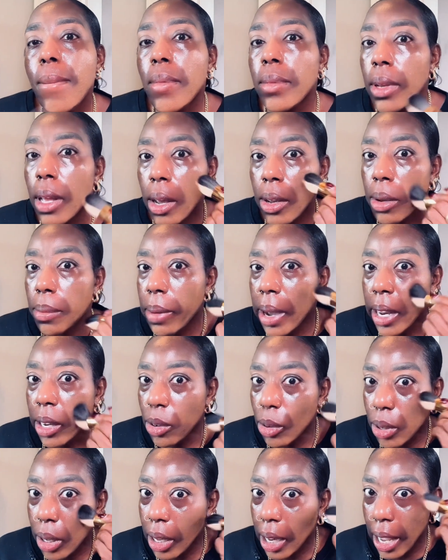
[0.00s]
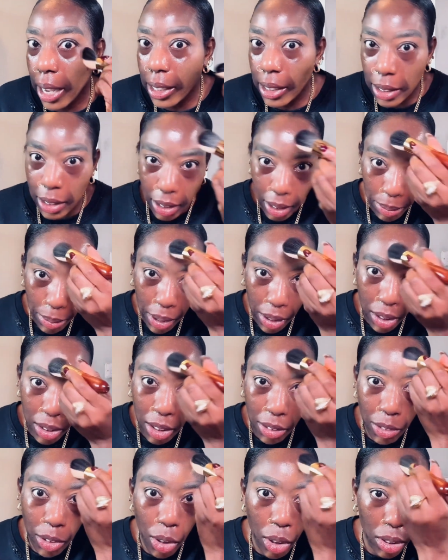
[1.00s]
Now it might look lighter because
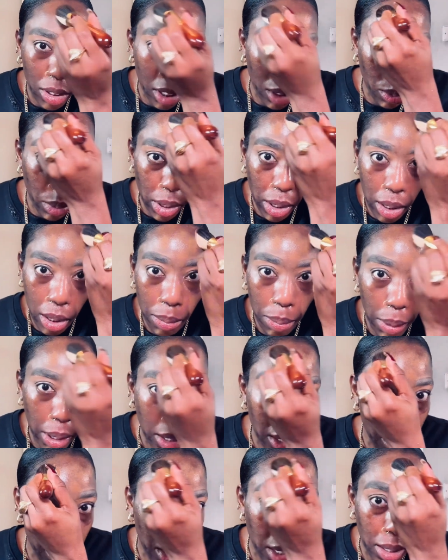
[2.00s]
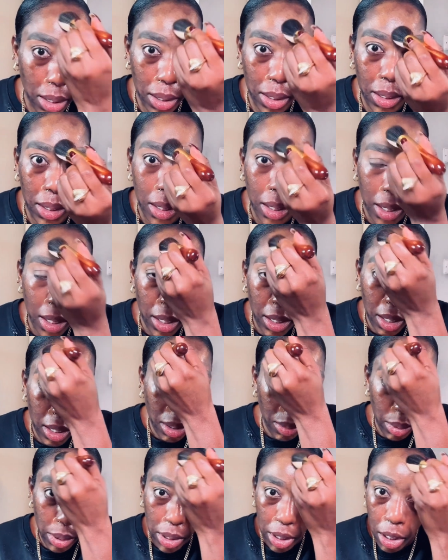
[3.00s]
I've gone in with the mixing,
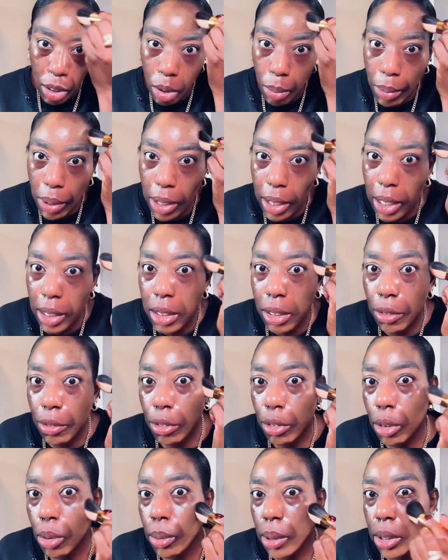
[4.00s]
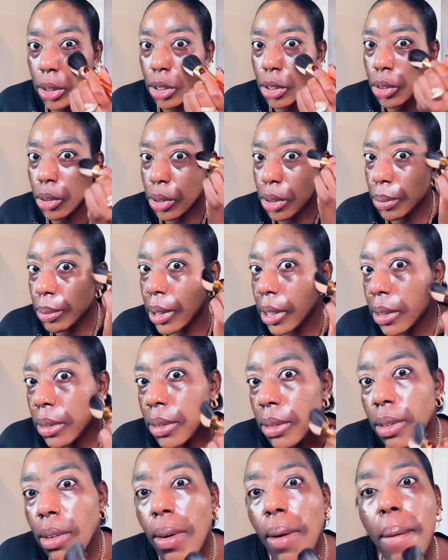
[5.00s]
with the illuminating fluid, you know what I mean,
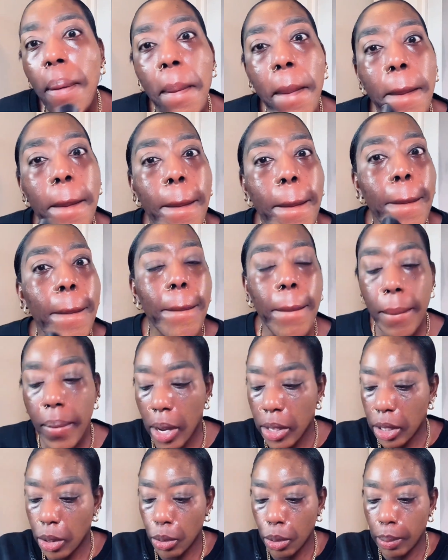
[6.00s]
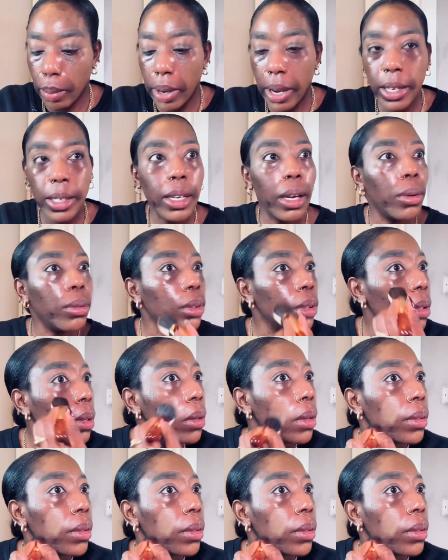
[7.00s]
but it would blend out.